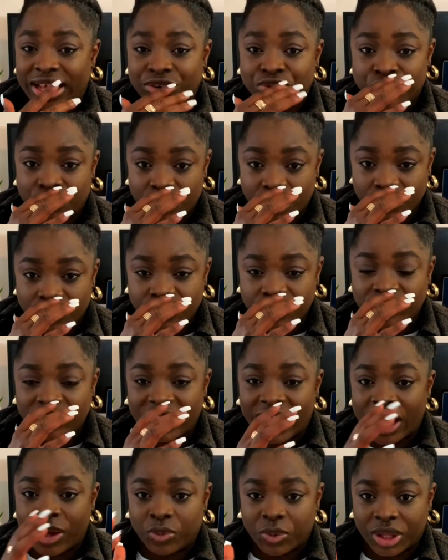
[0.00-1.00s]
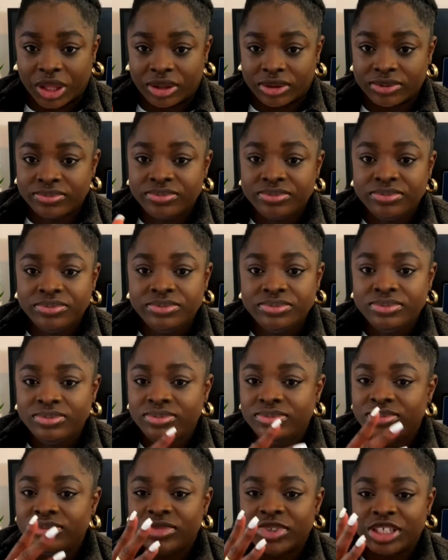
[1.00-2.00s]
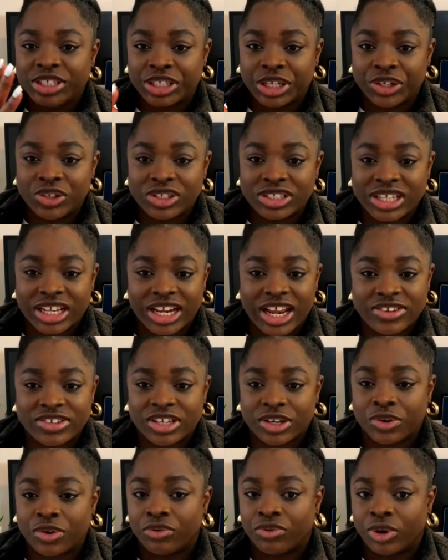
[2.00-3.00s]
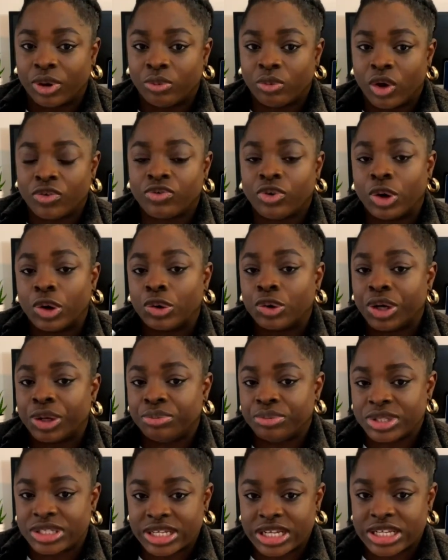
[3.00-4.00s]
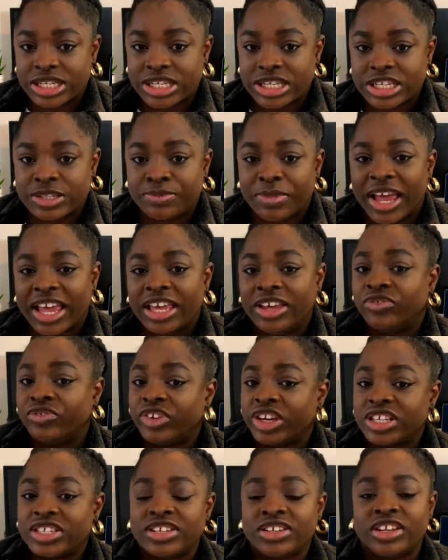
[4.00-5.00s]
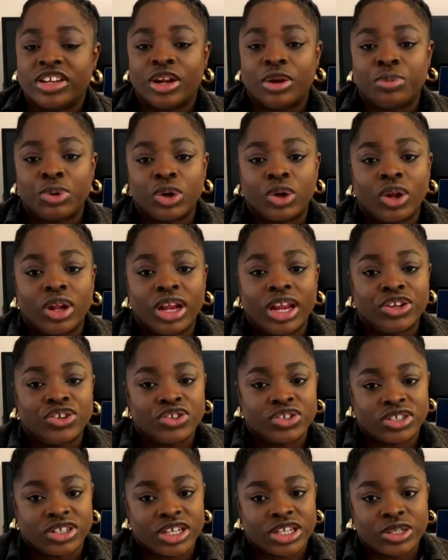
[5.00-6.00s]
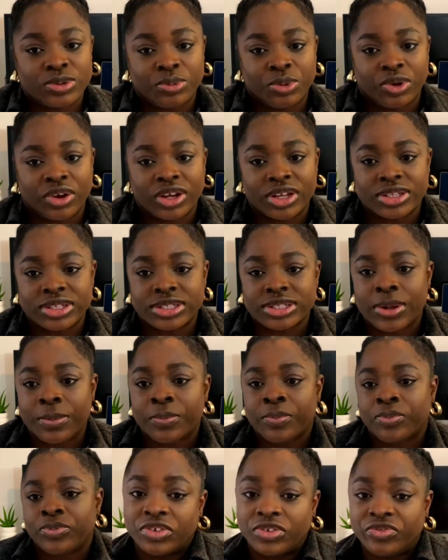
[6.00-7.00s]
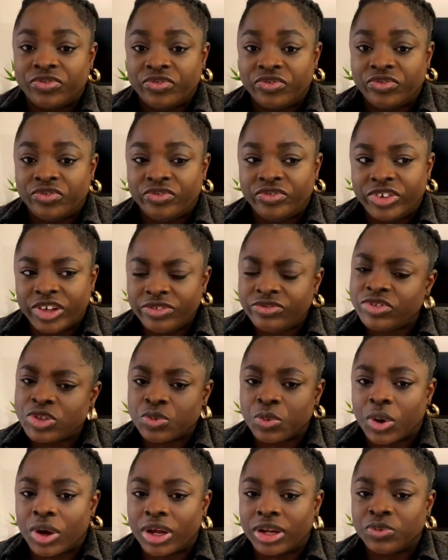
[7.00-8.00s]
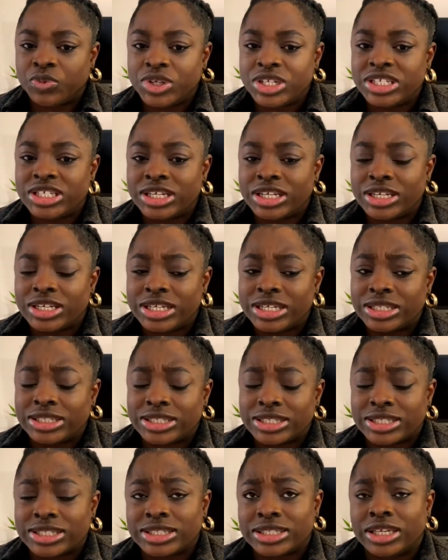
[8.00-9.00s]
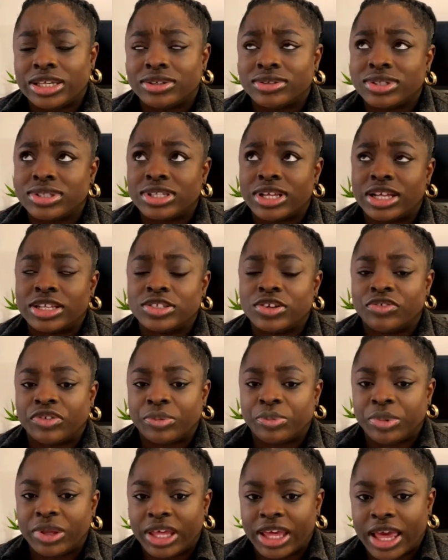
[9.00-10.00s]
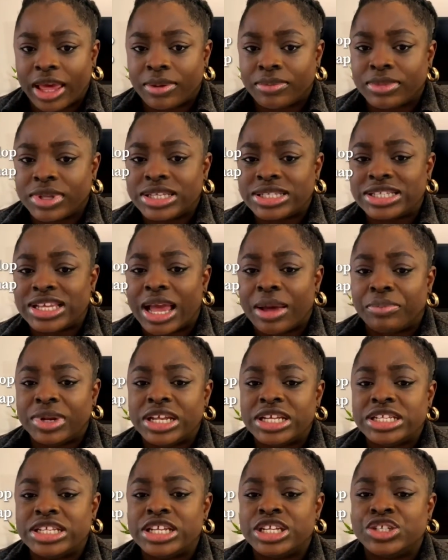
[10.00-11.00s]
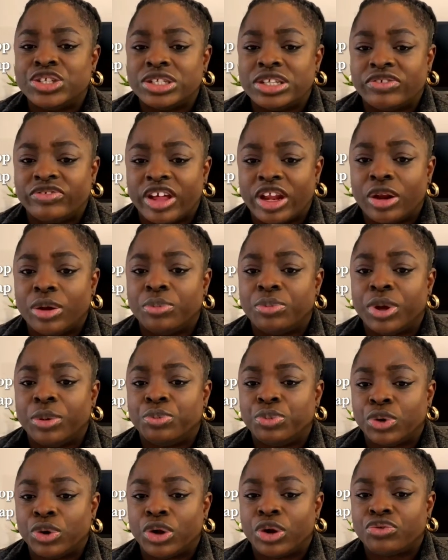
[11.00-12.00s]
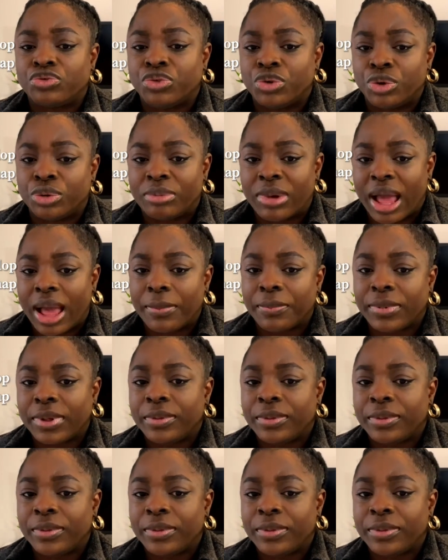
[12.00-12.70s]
growth flywheel is a user lifecycle framework for growing businesses by investing in a product-led user experience. The fifth one, which the skill set of a PM, is the ability to develop a product roadmap.